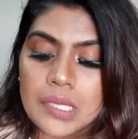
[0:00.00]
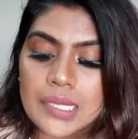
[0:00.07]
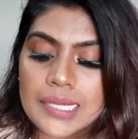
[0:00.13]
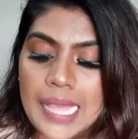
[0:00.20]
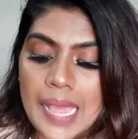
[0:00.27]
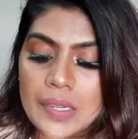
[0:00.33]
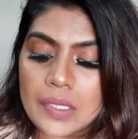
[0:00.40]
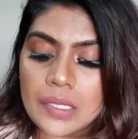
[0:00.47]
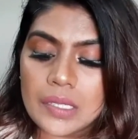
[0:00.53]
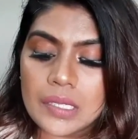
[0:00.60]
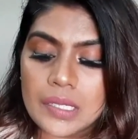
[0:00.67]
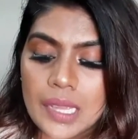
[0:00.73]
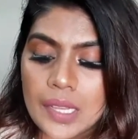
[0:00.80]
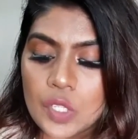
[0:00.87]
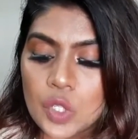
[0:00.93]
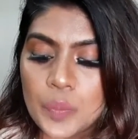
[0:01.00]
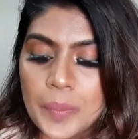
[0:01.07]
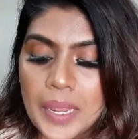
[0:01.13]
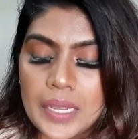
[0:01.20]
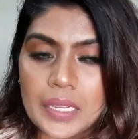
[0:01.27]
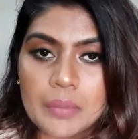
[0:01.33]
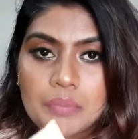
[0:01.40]
satin
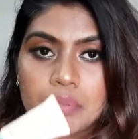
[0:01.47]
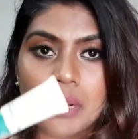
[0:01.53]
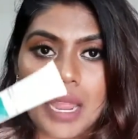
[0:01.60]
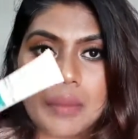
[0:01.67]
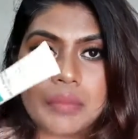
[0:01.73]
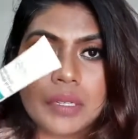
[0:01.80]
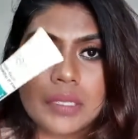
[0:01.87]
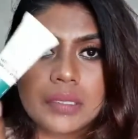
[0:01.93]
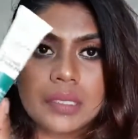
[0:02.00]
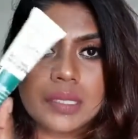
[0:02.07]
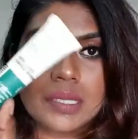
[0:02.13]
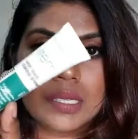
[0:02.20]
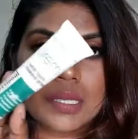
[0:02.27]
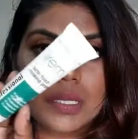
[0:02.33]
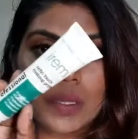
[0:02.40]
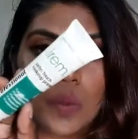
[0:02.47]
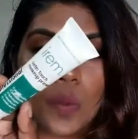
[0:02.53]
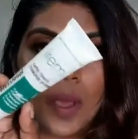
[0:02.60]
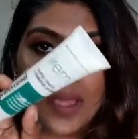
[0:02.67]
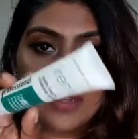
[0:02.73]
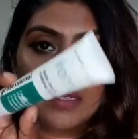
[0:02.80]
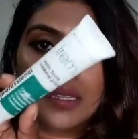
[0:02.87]
touch makeup primer. This is the
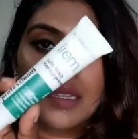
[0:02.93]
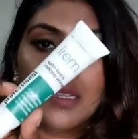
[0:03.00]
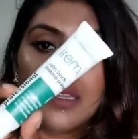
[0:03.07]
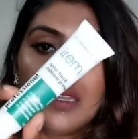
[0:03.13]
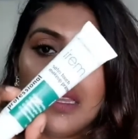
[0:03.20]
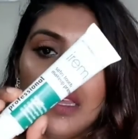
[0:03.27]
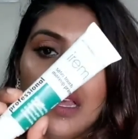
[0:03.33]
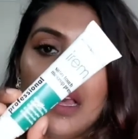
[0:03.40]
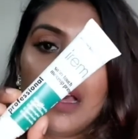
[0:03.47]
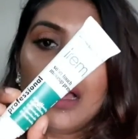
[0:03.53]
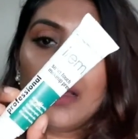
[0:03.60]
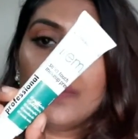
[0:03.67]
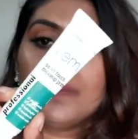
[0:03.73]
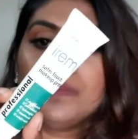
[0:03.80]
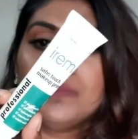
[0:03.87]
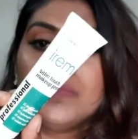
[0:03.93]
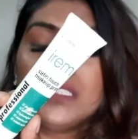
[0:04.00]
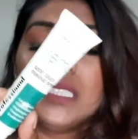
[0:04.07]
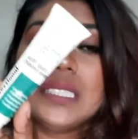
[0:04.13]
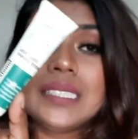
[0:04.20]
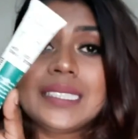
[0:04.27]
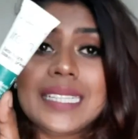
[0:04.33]
one.
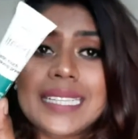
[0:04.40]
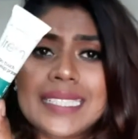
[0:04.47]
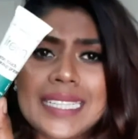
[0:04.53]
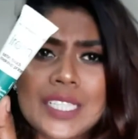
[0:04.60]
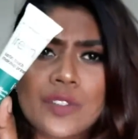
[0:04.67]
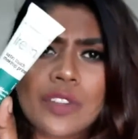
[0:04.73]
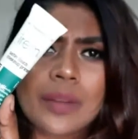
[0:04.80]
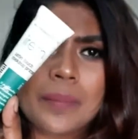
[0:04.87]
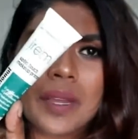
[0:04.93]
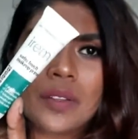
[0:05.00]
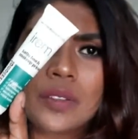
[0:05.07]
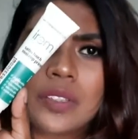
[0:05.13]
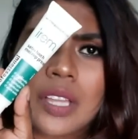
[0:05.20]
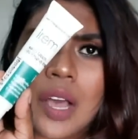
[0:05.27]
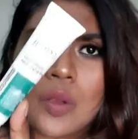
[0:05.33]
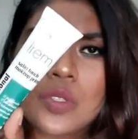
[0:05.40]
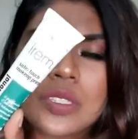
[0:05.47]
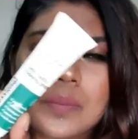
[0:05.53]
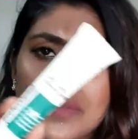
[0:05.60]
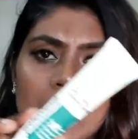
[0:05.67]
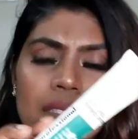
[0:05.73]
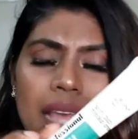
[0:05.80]
This retails for about
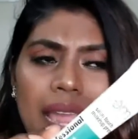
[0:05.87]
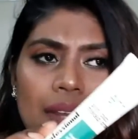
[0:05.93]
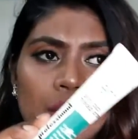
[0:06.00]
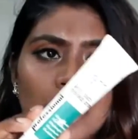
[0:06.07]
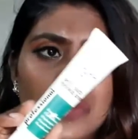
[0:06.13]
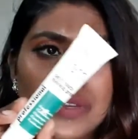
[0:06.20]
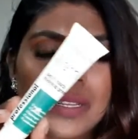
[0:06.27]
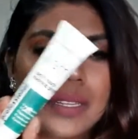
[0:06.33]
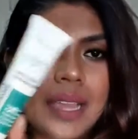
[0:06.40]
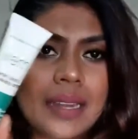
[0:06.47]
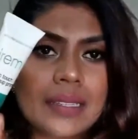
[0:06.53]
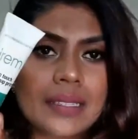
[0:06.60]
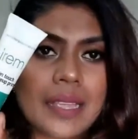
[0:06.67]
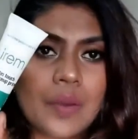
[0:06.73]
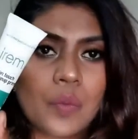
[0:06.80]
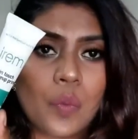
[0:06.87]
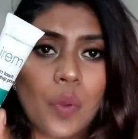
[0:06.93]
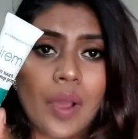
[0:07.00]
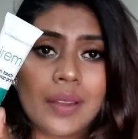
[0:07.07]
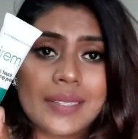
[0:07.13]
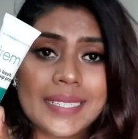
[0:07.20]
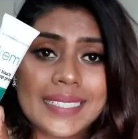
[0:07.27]
$1,000. I don't really understand
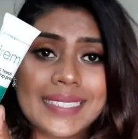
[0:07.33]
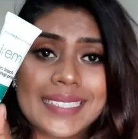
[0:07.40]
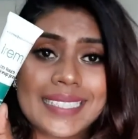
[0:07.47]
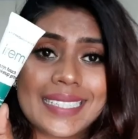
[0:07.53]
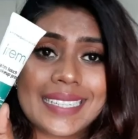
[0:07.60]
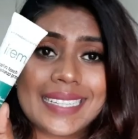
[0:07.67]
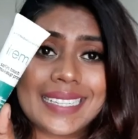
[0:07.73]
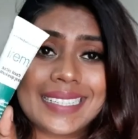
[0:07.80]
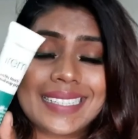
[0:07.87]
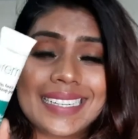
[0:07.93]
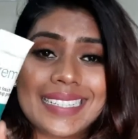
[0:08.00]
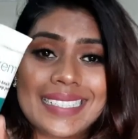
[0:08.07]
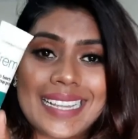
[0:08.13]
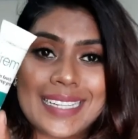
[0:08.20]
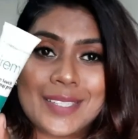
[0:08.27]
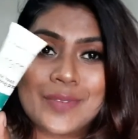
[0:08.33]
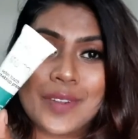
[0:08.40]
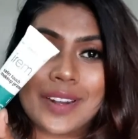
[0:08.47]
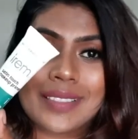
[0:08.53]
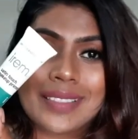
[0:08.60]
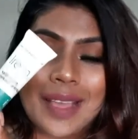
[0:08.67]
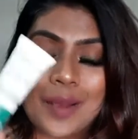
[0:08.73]
what it retails
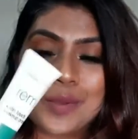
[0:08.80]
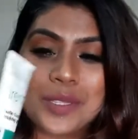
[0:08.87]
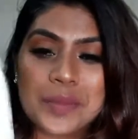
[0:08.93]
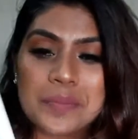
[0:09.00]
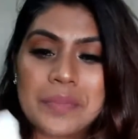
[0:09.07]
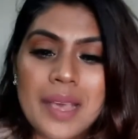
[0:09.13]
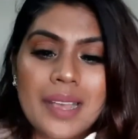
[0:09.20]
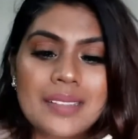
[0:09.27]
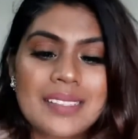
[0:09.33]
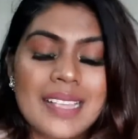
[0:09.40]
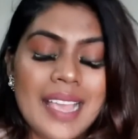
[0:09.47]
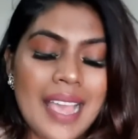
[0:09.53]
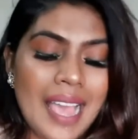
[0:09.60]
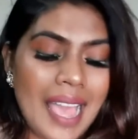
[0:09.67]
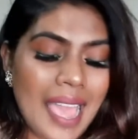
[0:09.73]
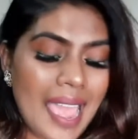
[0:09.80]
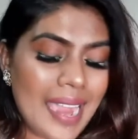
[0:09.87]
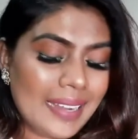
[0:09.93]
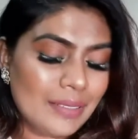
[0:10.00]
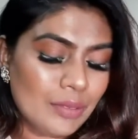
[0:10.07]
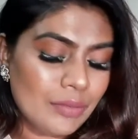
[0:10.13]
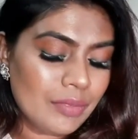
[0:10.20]
for $1,000.
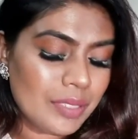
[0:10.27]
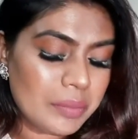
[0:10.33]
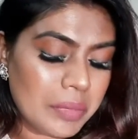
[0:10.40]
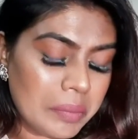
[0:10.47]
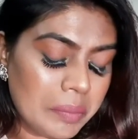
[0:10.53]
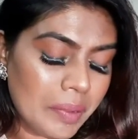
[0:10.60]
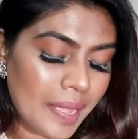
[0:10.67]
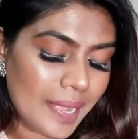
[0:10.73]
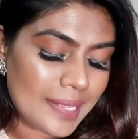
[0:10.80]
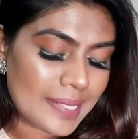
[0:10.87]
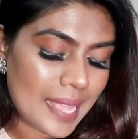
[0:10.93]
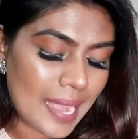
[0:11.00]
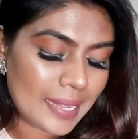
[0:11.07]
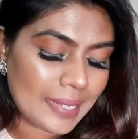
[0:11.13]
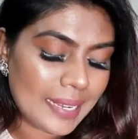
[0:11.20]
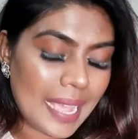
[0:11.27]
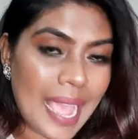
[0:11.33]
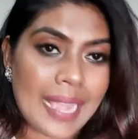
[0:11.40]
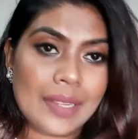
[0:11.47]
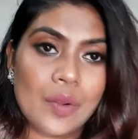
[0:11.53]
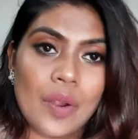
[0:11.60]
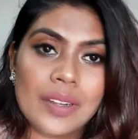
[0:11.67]
I don't remember exactly.
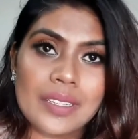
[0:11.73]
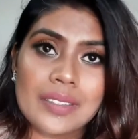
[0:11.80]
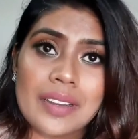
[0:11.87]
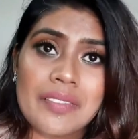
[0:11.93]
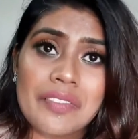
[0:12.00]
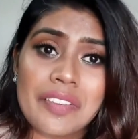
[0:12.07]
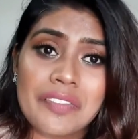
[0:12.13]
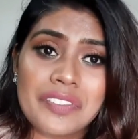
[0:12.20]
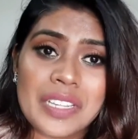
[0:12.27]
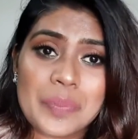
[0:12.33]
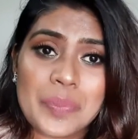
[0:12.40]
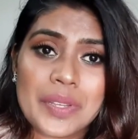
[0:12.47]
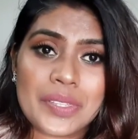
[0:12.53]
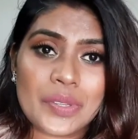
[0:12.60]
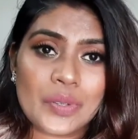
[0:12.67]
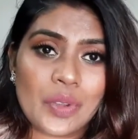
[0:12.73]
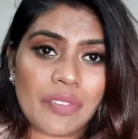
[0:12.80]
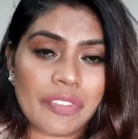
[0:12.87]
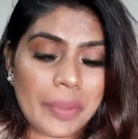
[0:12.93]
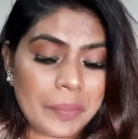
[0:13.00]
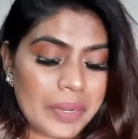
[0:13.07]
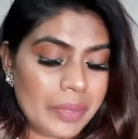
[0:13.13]
I got it in 50%
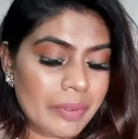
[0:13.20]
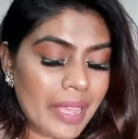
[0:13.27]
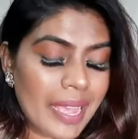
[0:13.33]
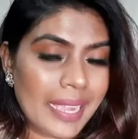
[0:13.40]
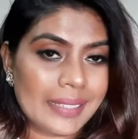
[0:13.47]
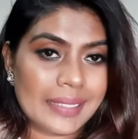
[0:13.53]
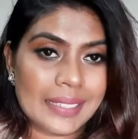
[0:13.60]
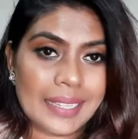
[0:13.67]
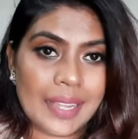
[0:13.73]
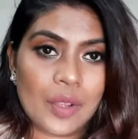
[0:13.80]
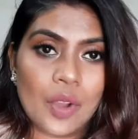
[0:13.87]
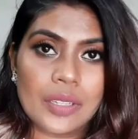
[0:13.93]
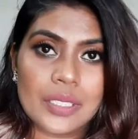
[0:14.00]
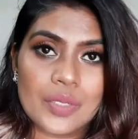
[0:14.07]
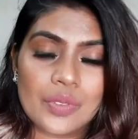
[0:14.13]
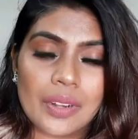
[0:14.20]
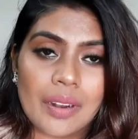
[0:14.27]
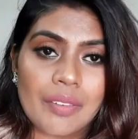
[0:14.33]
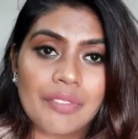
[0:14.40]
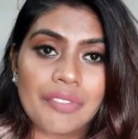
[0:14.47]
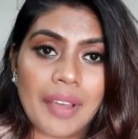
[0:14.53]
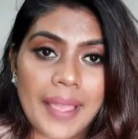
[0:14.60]
off, I believe. I think I got this for
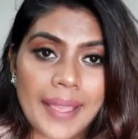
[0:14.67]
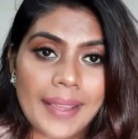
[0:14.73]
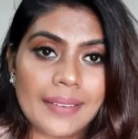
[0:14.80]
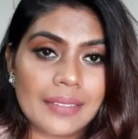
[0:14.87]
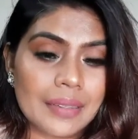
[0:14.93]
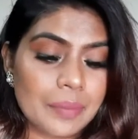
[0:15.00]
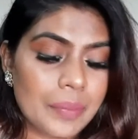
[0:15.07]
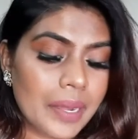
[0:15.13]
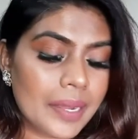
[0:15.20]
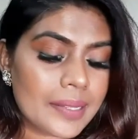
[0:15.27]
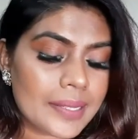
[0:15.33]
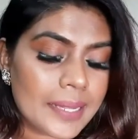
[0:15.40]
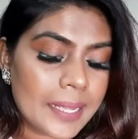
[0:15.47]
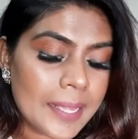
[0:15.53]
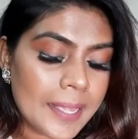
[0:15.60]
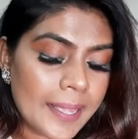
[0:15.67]
around $500.